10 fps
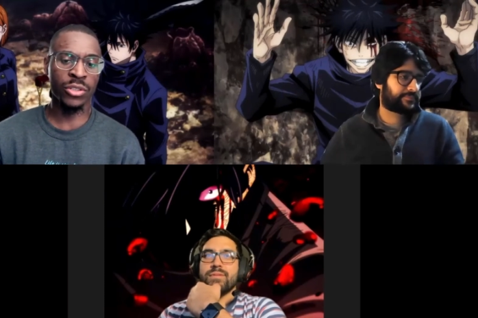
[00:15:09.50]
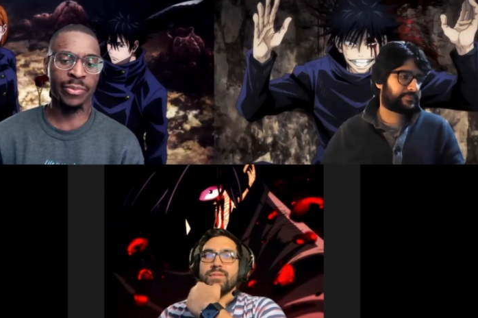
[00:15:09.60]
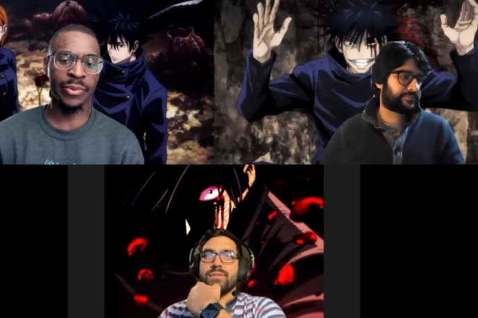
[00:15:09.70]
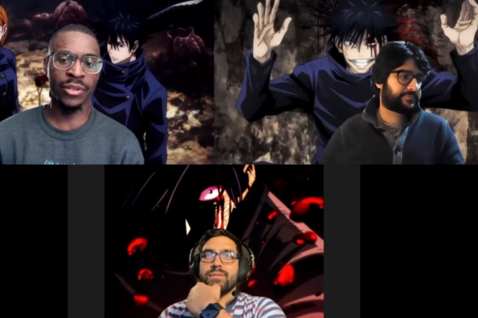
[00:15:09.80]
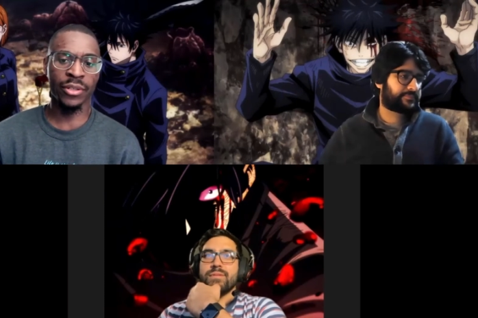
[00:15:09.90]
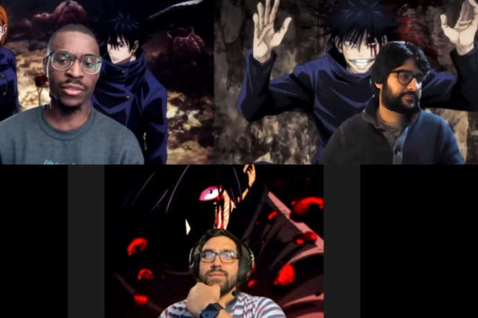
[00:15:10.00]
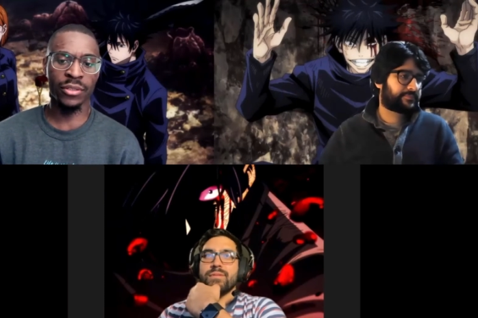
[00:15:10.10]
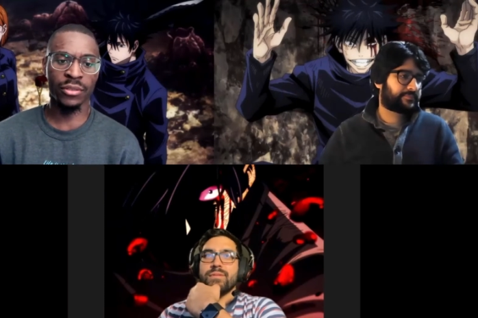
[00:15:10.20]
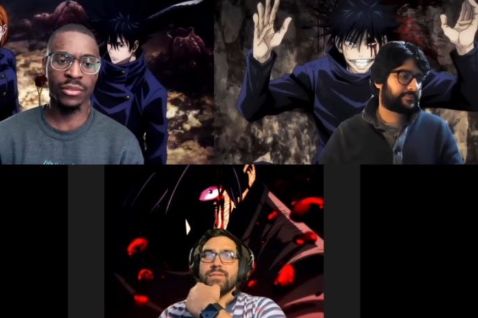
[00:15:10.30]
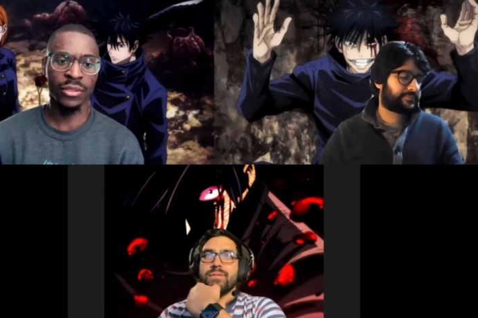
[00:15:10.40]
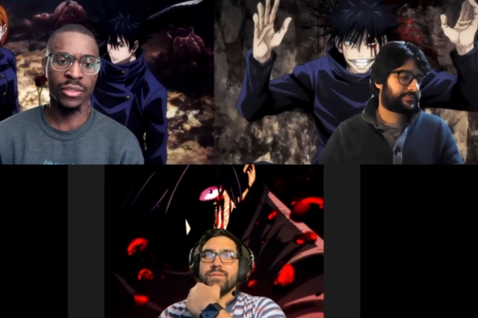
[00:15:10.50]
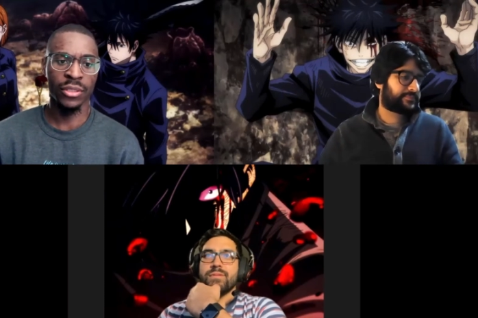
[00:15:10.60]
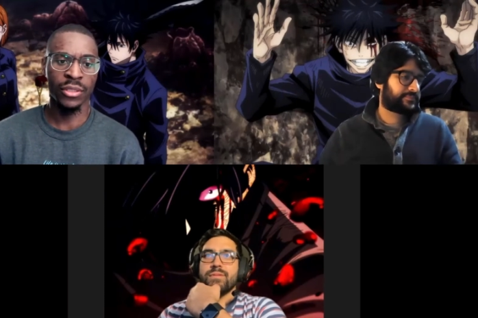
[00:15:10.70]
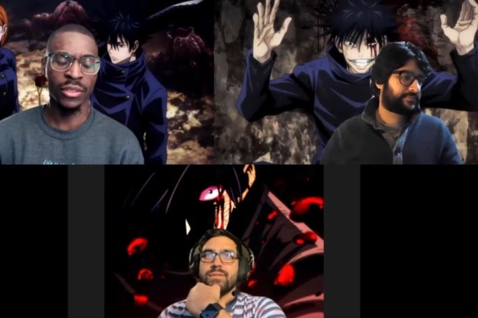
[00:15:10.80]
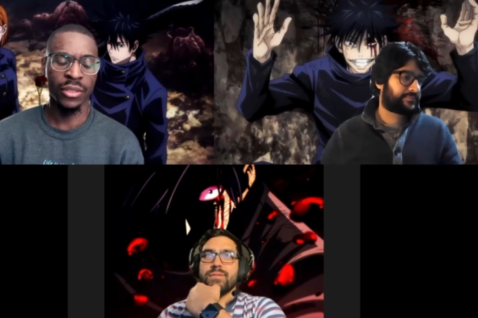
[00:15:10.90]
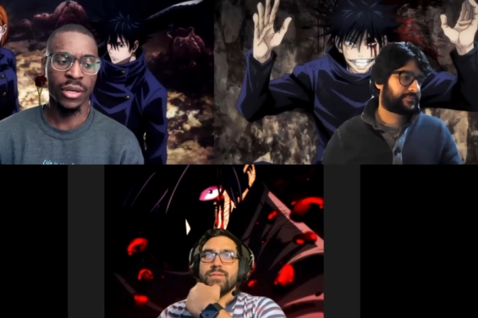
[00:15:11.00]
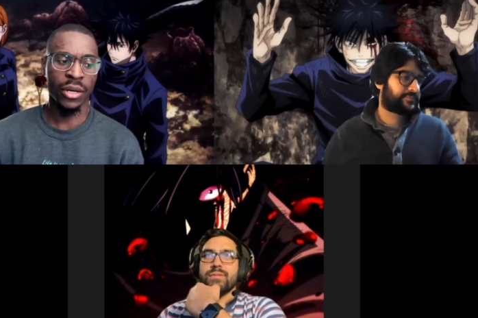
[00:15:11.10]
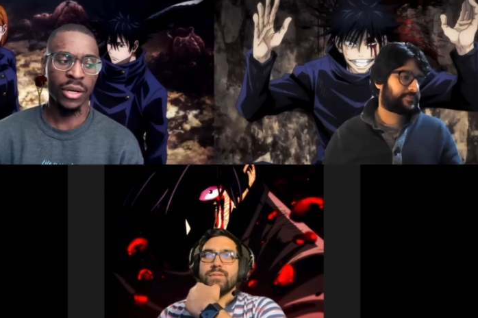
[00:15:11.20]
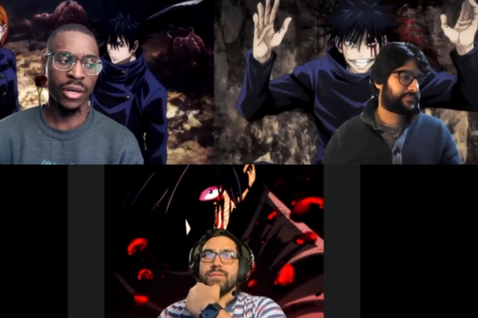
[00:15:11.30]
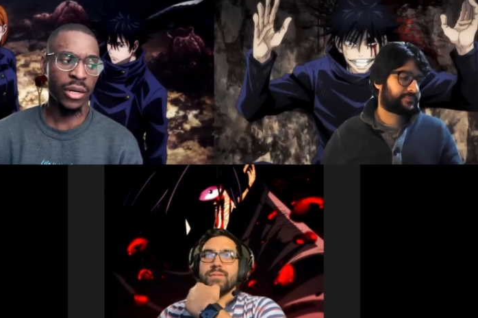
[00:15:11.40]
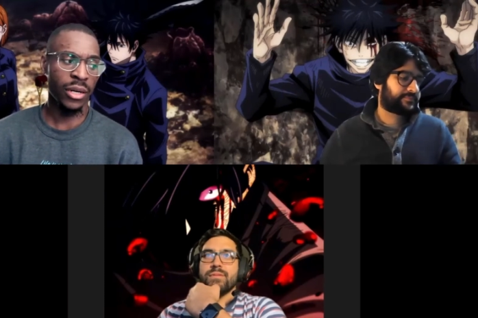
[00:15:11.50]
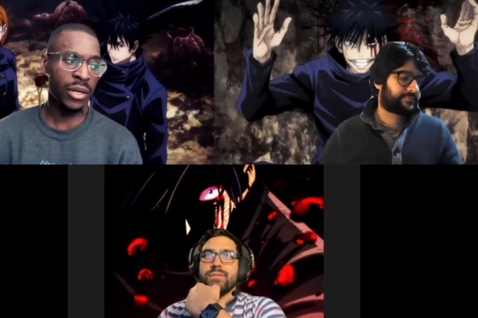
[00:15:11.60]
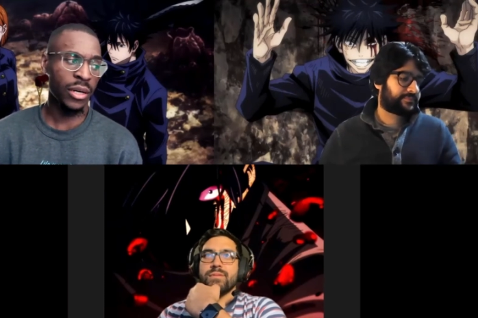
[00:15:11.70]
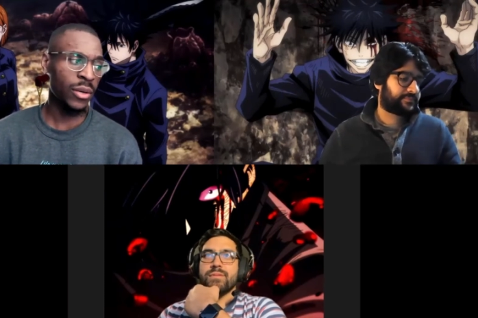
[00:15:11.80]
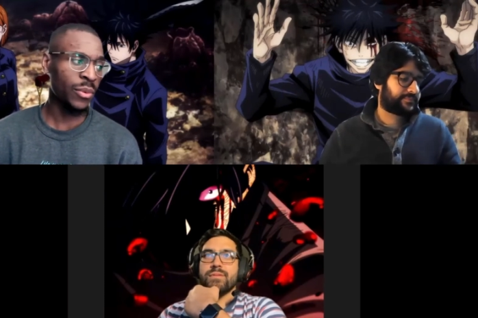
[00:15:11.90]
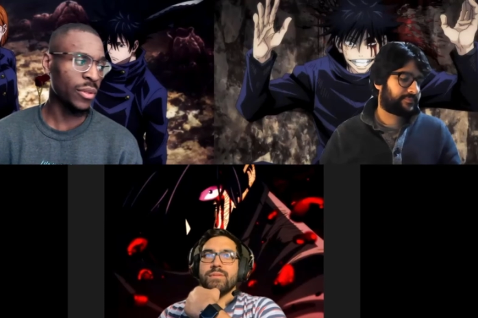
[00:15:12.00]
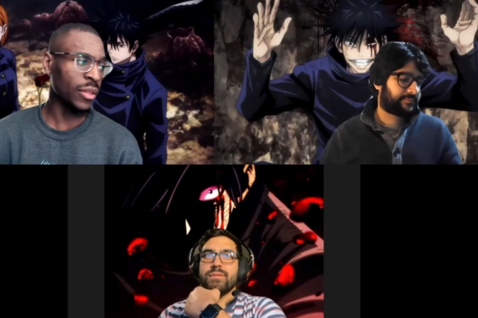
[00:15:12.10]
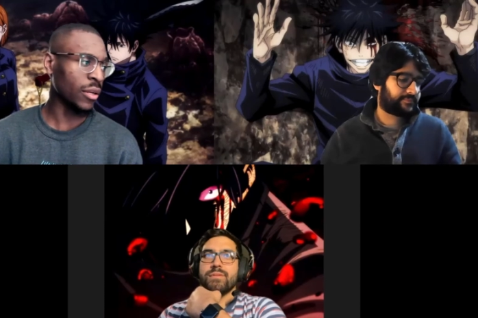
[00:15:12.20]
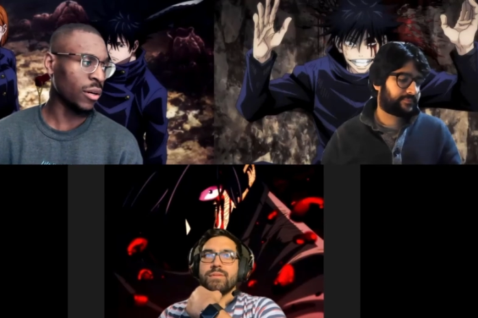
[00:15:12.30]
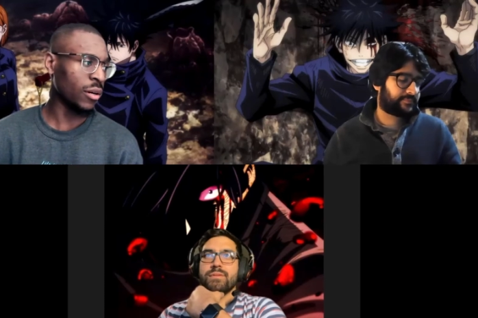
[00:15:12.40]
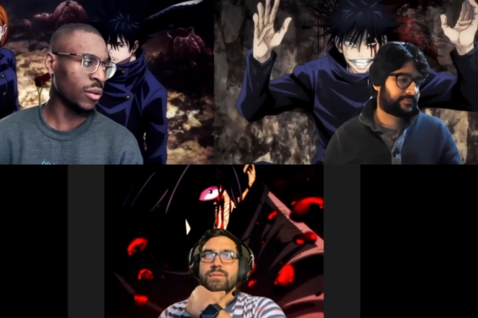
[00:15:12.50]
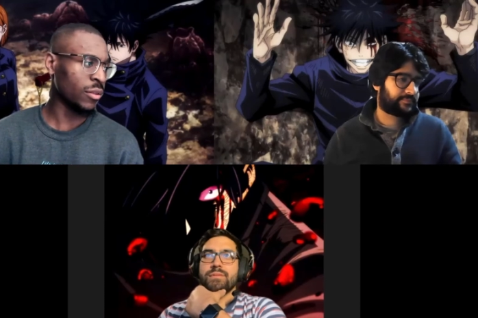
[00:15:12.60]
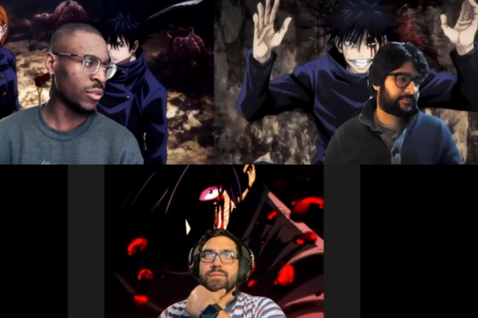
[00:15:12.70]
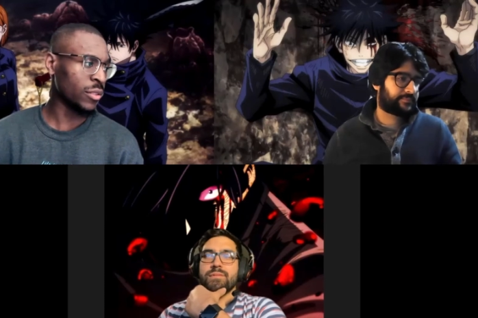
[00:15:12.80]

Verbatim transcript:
Speaker 1: spirits, uh, what do they call The